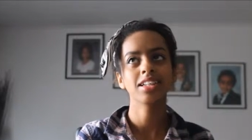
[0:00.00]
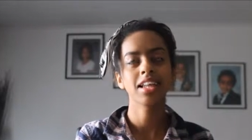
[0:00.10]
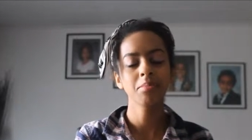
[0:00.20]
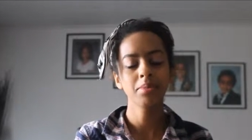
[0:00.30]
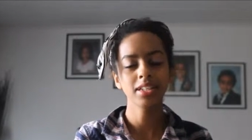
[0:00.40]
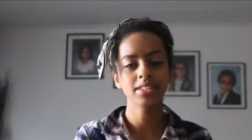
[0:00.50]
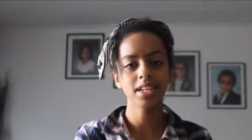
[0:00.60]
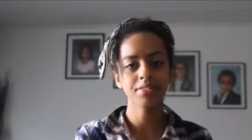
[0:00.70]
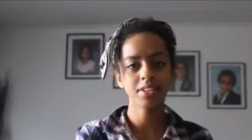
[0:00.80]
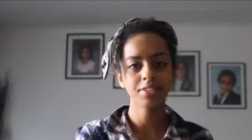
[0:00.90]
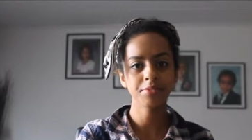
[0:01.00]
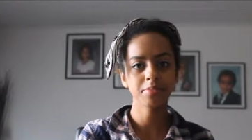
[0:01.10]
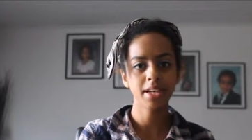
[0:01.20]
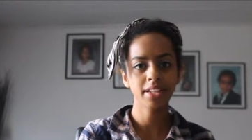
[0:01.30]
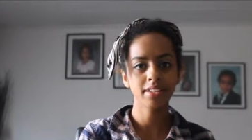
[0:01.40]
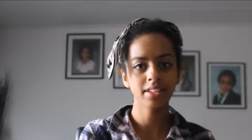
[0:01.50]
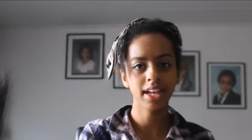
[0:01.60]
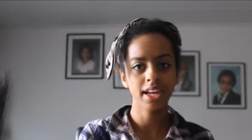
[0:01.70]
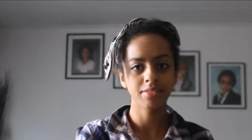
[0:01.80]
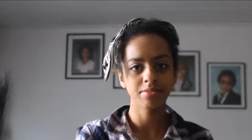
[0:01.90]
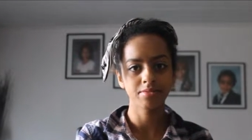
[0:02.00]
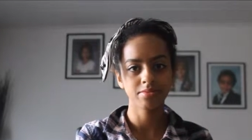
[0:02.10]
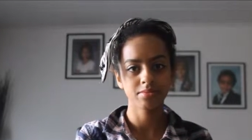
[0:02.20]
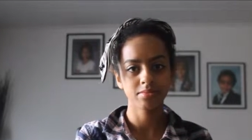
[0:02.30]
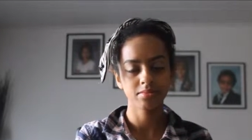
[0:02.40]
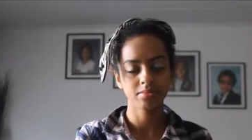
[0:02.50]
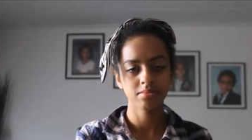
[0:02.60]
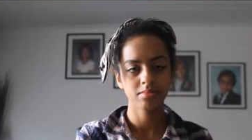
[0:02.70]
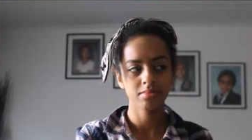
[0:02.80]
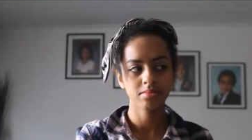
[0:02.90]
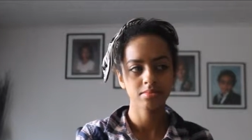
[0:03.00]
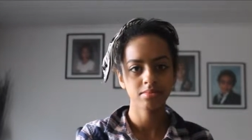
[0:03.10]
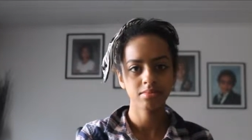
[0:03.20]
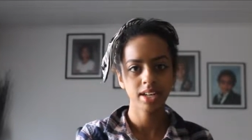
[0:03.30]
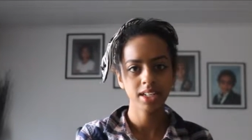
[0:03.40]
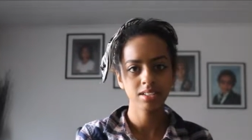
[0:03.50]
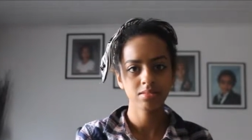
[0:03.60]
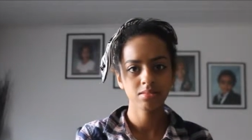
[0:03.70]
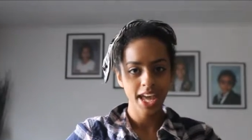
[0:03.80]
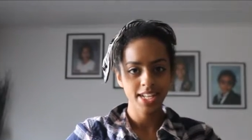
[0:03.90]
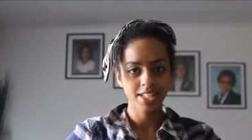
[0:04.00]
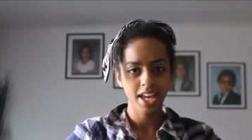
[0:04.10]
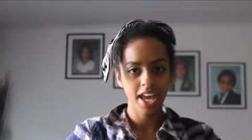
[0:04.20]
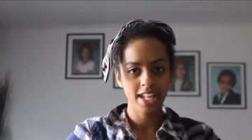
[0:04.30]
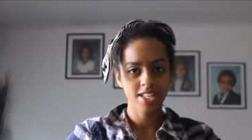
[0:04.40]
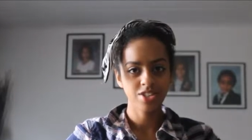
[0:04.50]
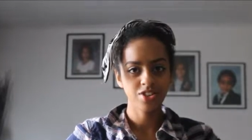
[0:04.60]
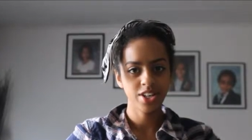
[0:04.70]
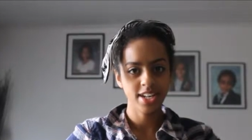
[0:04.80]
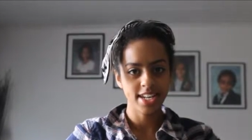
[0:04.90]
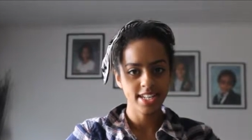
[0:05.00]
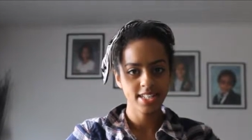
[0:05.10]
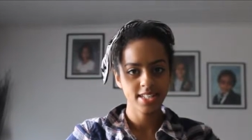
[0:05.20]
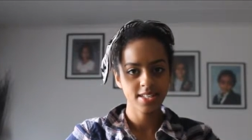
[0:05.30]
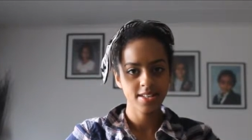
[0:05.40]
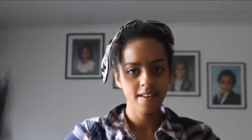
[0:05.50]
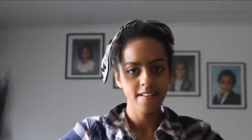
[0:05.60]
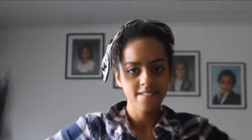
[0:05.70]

that means I've lived my life, right? And the answer is